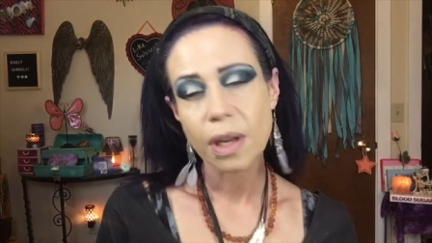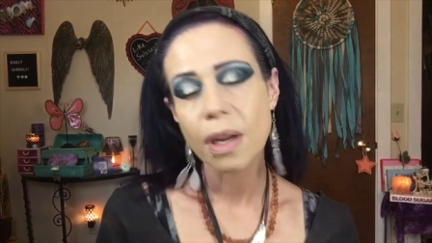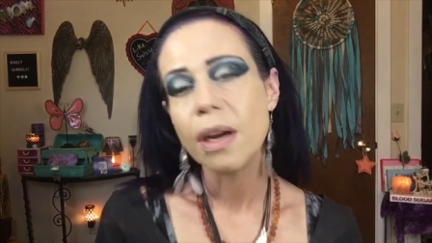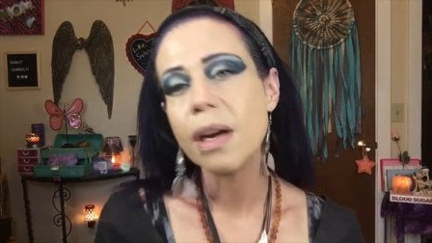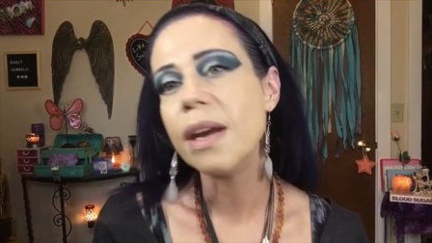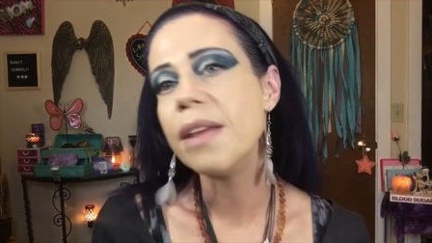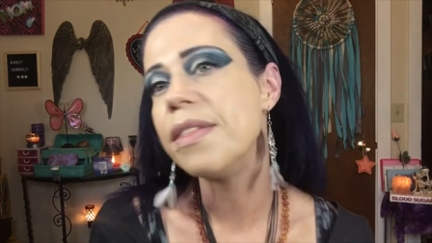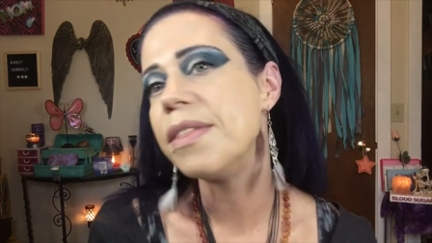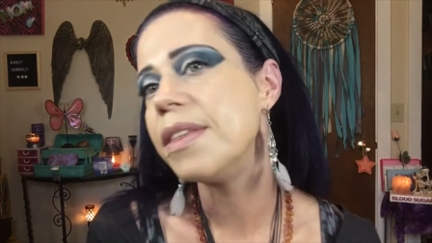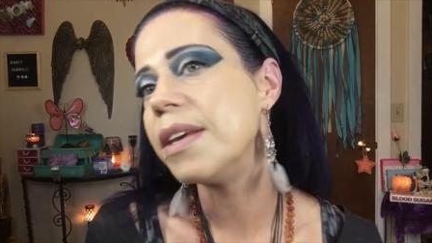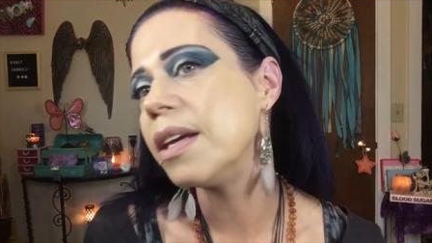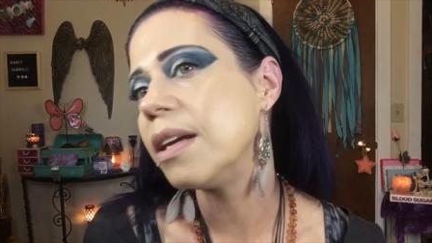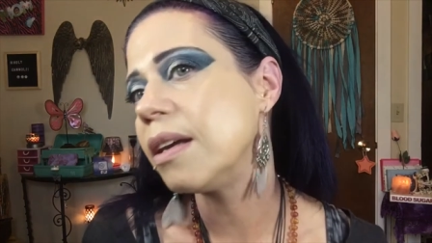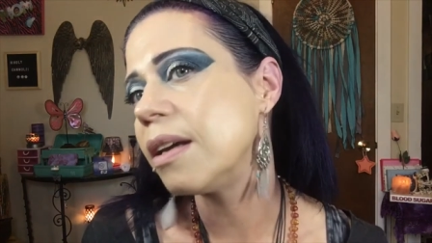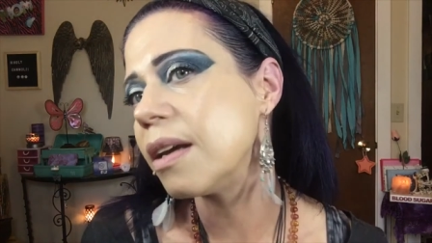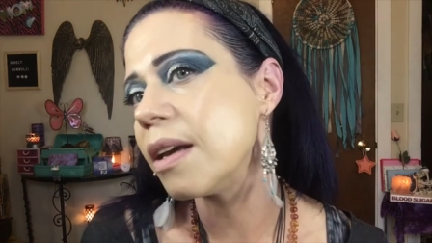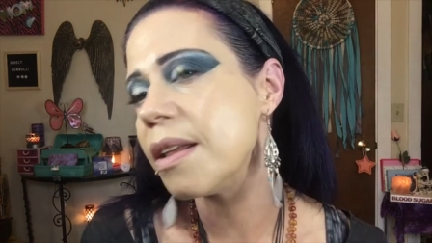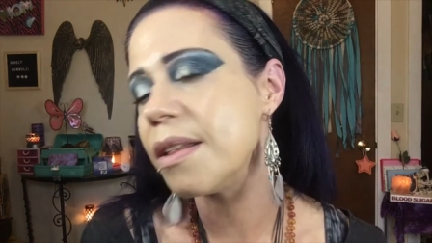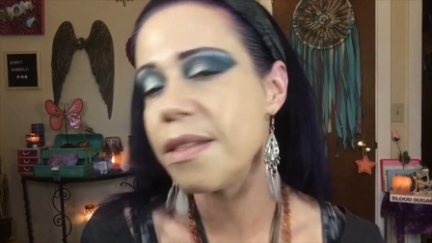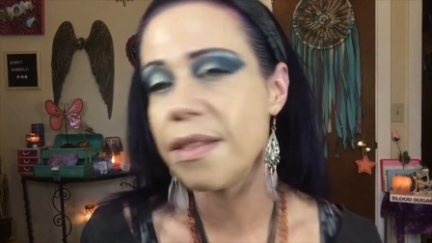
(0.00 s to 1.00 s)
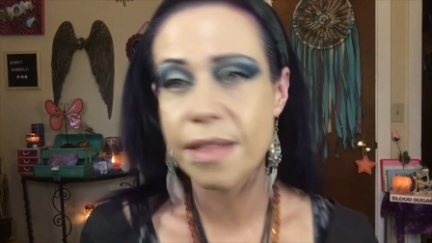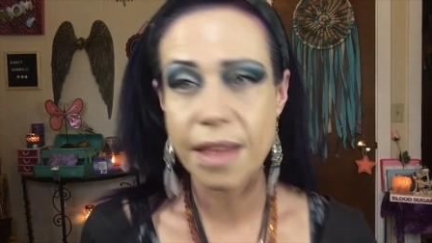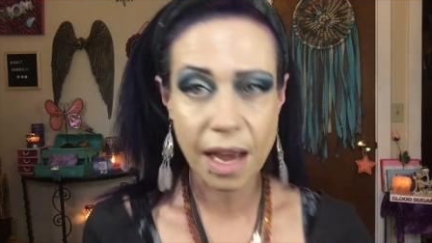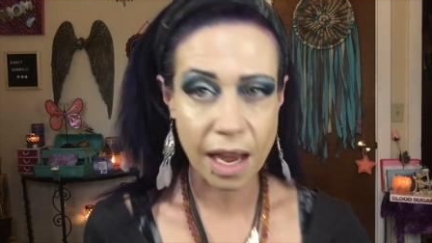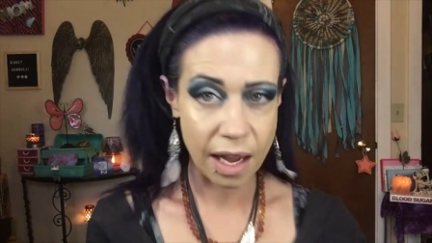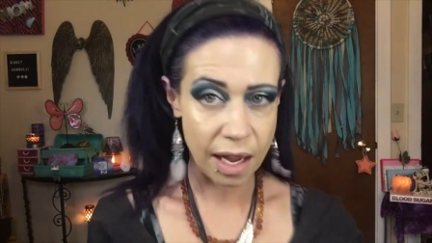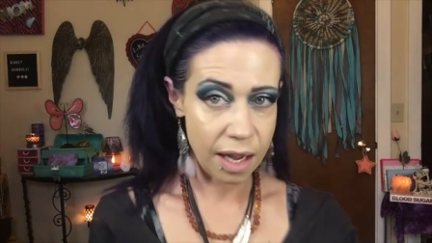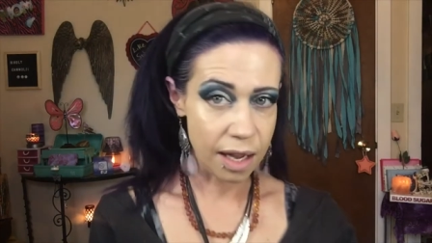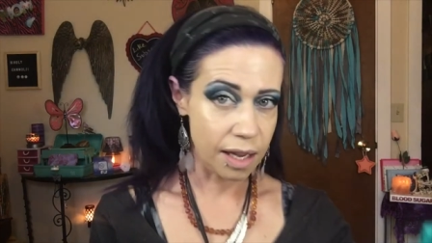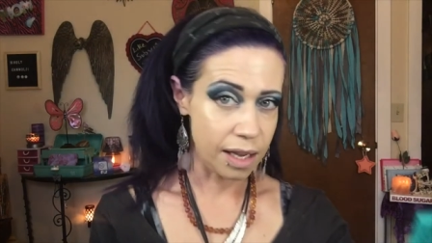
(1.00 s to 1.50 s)
I think
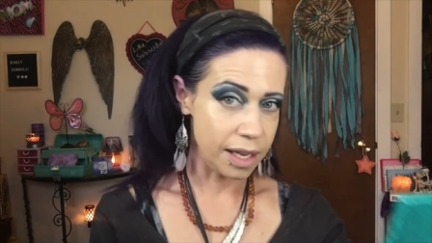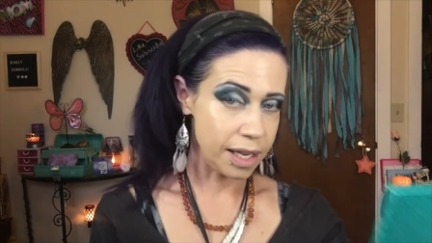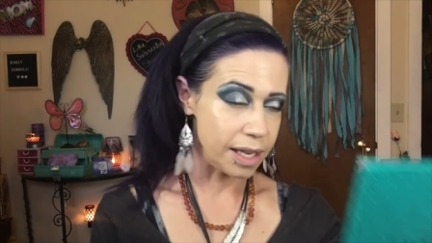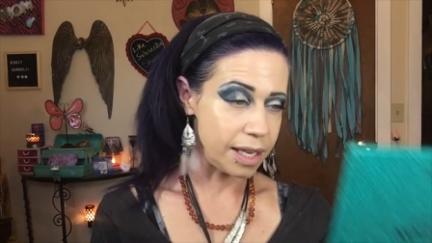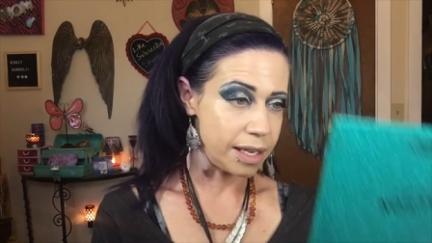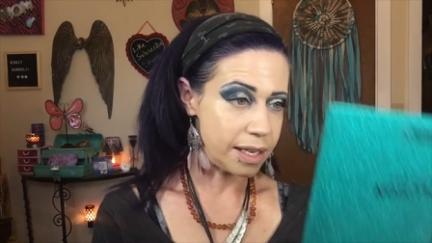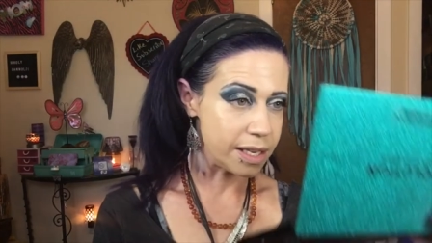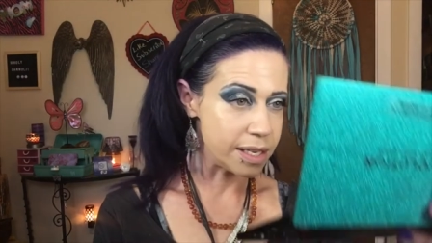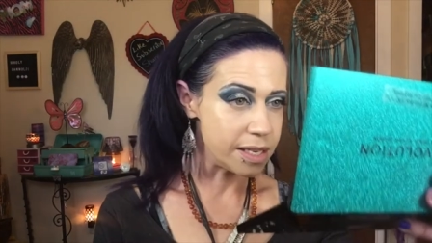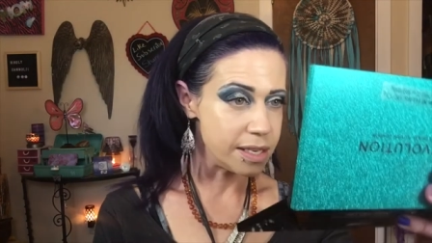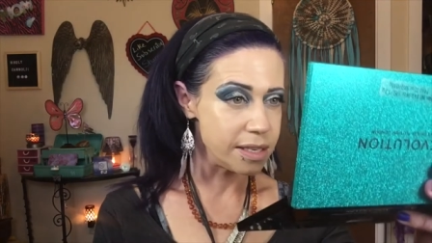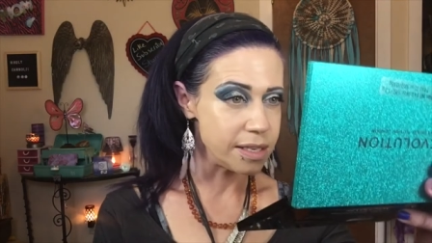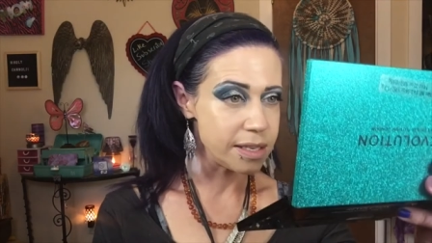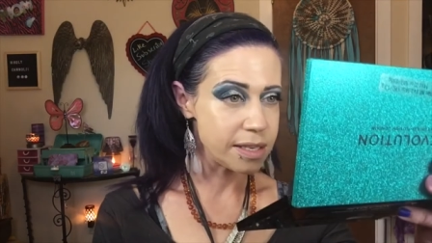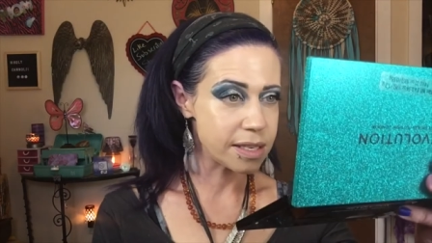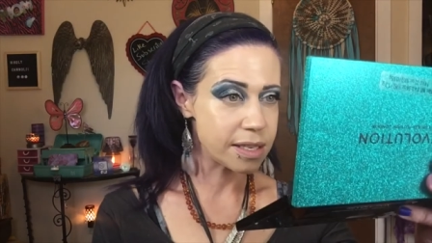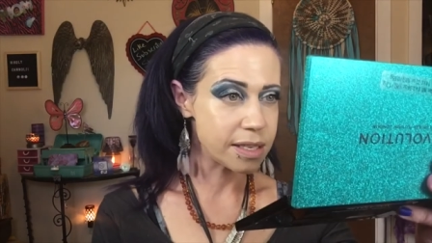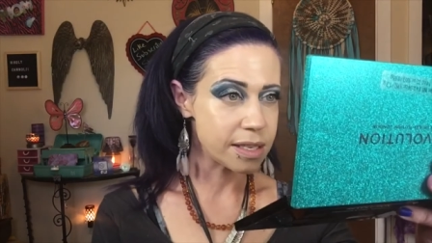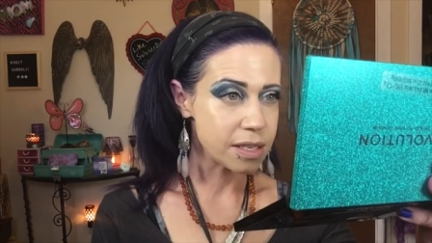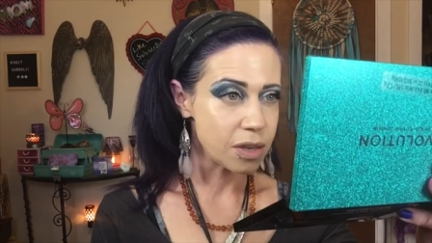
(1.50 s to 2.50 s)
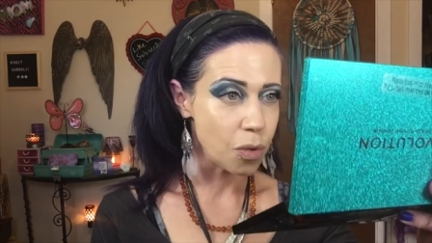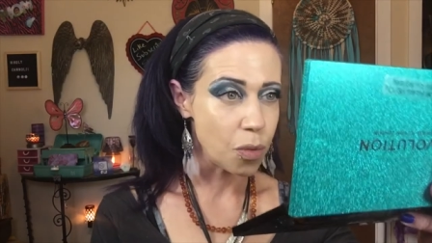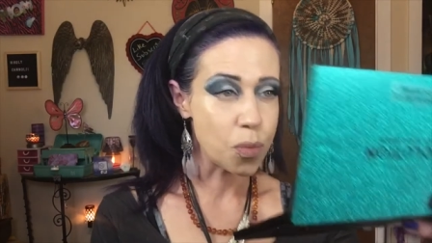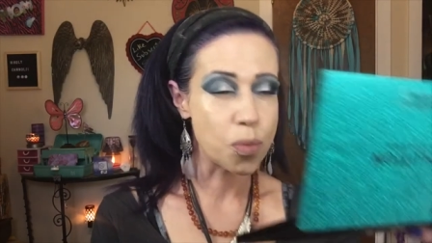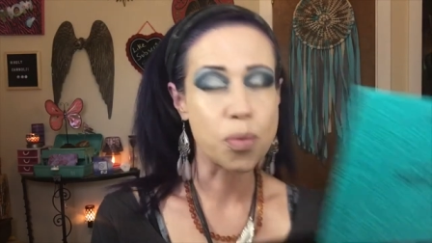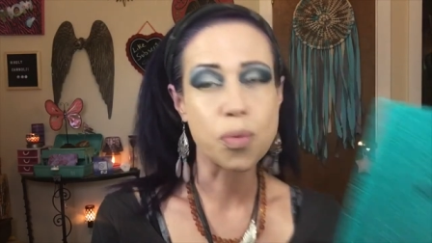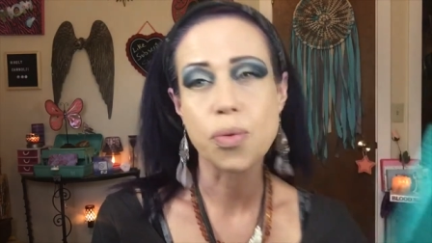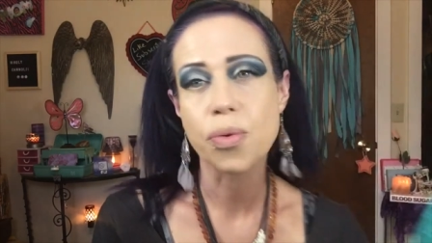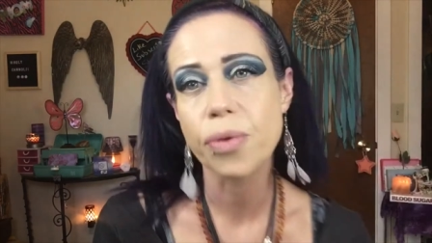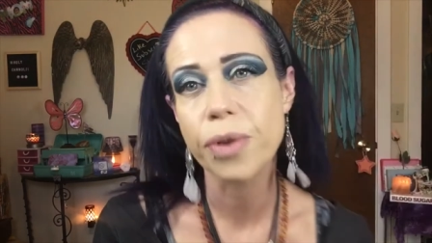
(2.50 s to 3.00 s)
that it is
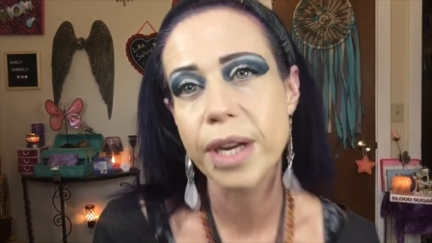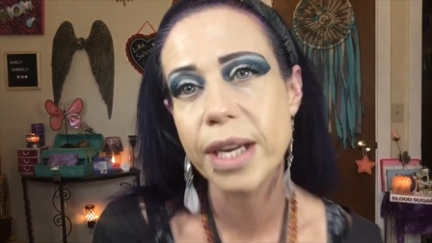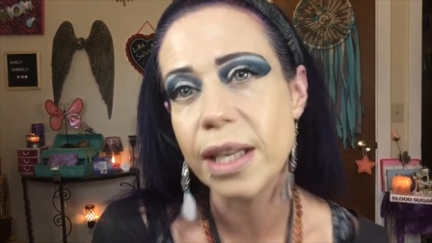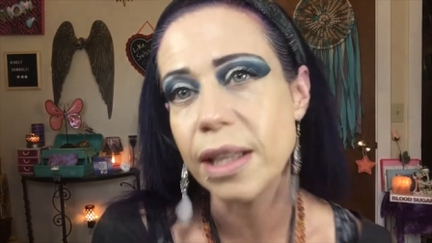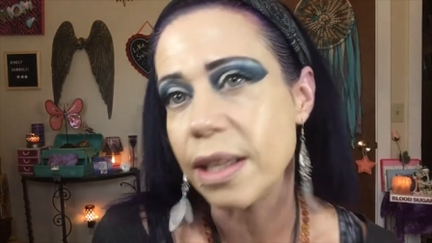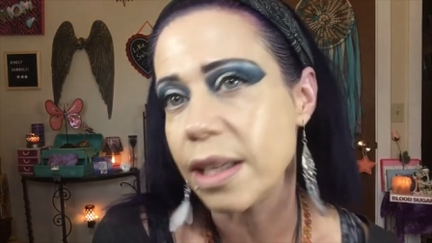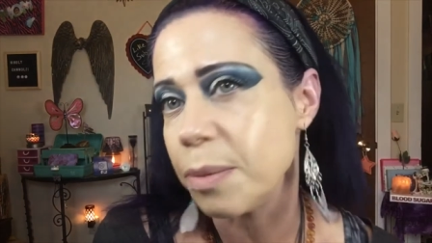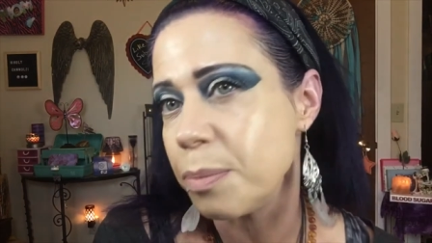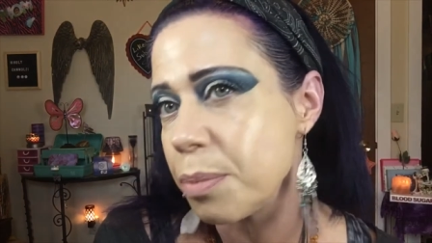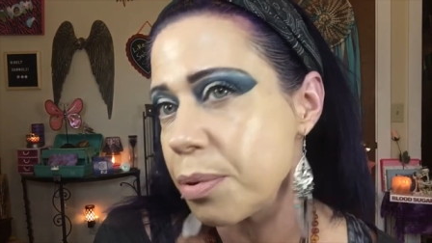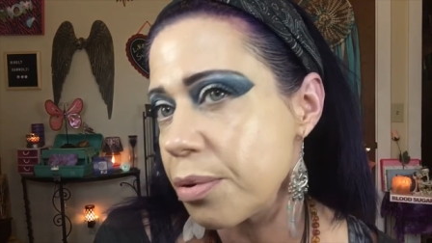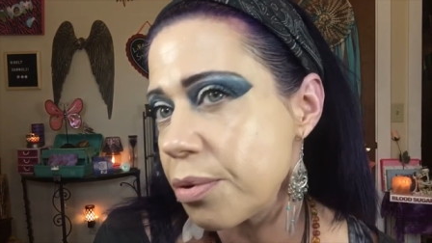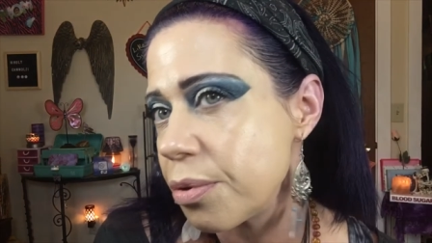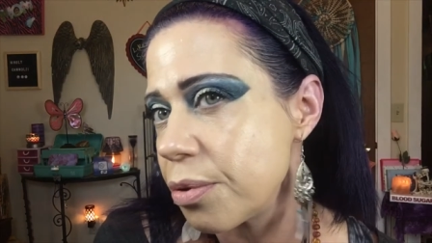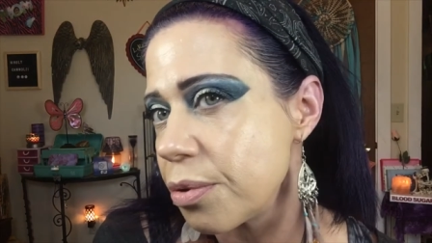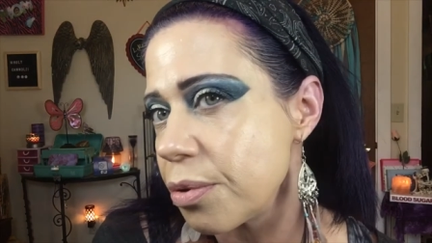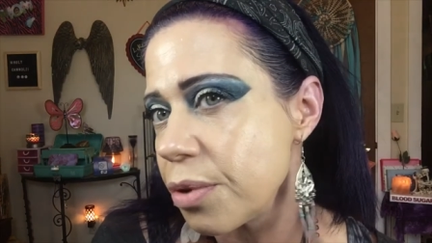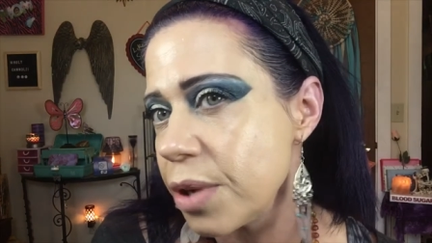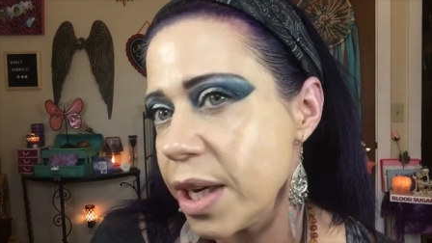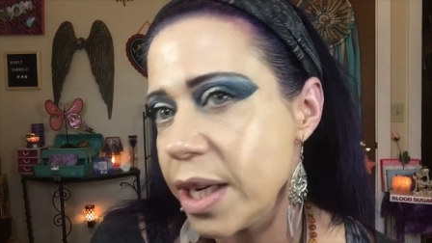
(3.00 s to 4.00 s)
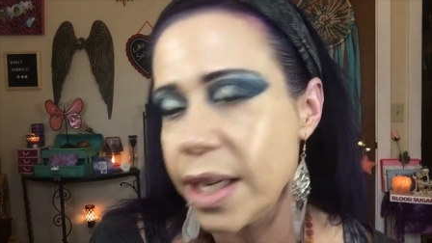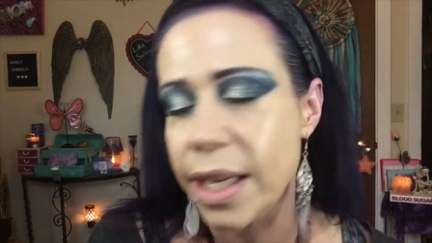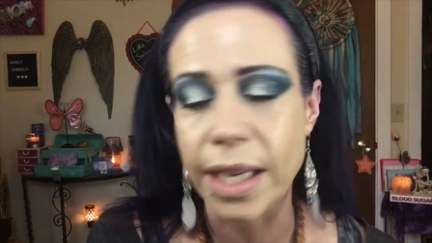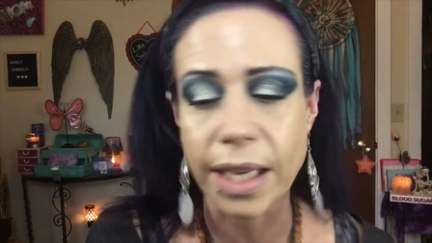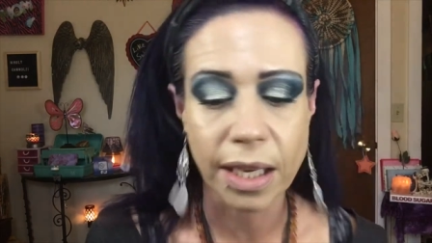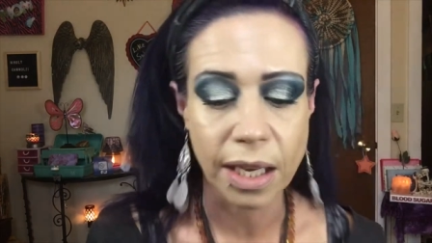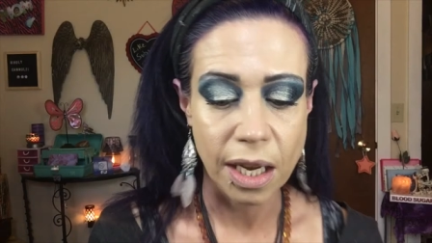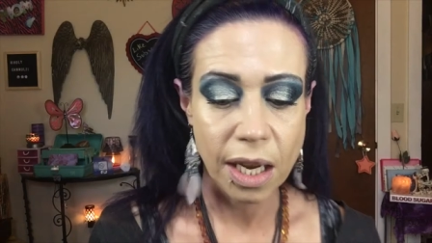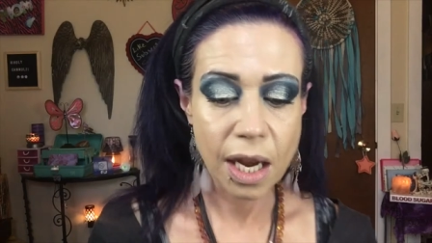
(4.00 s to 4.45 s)
really pretty.